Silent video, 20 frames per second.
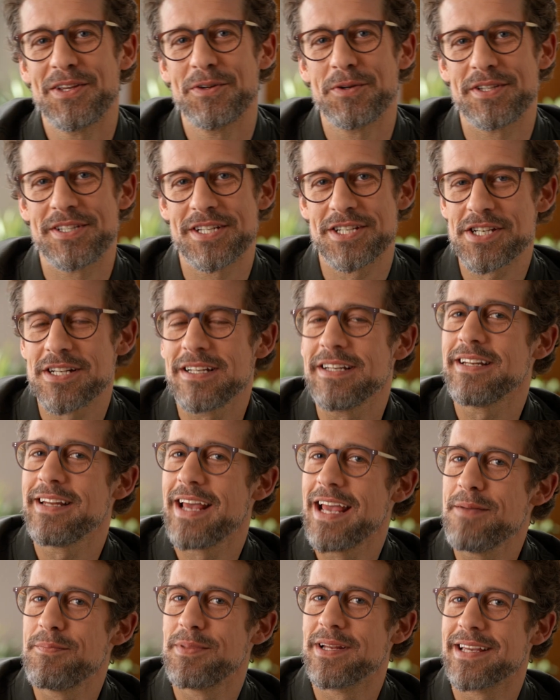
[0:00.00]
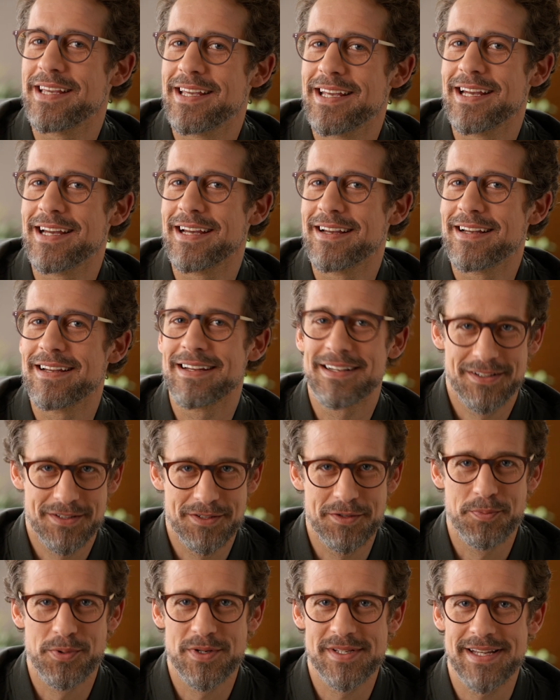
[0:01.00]
your digital enabler here
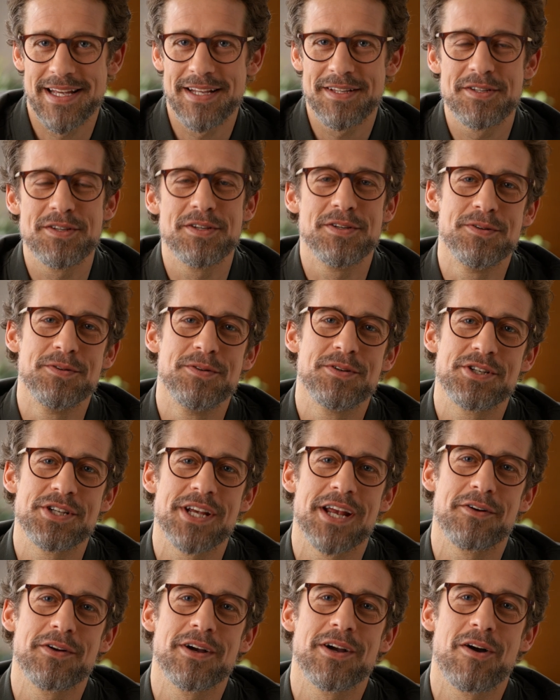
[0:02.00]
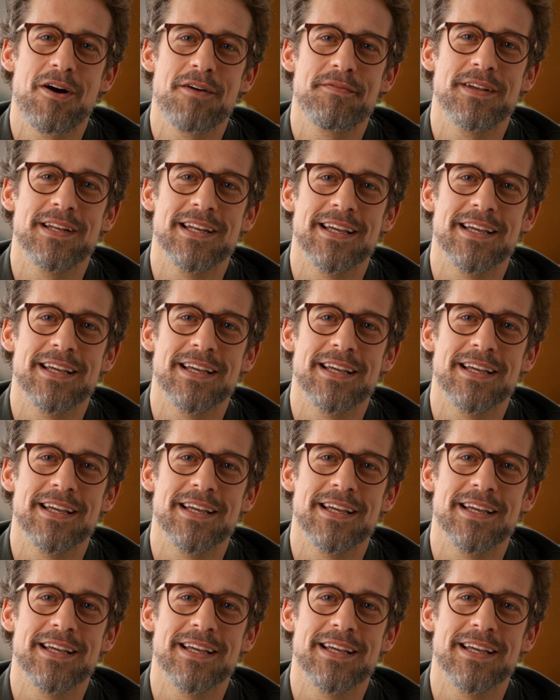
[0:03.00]
to present to you Schaerer Coffee